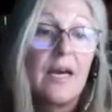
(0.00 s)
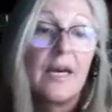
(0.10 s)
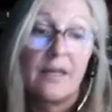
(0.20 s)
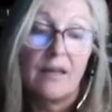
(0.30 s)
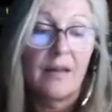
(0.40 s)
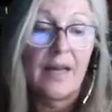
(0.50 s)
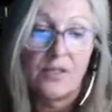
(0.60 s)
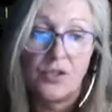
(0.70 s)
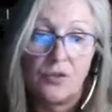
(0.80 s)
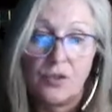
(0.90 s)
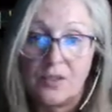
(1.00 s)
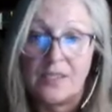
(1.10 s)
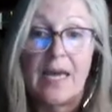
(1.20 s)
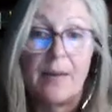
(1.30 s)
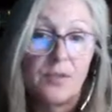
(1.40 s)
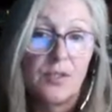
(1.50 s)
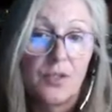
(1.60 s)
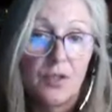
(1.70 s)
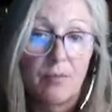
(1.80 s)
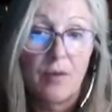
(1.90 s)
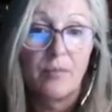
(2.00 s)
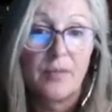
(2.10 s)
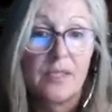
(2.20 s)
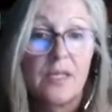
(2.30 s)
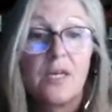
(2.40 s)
and it allows you to adapt to the moment.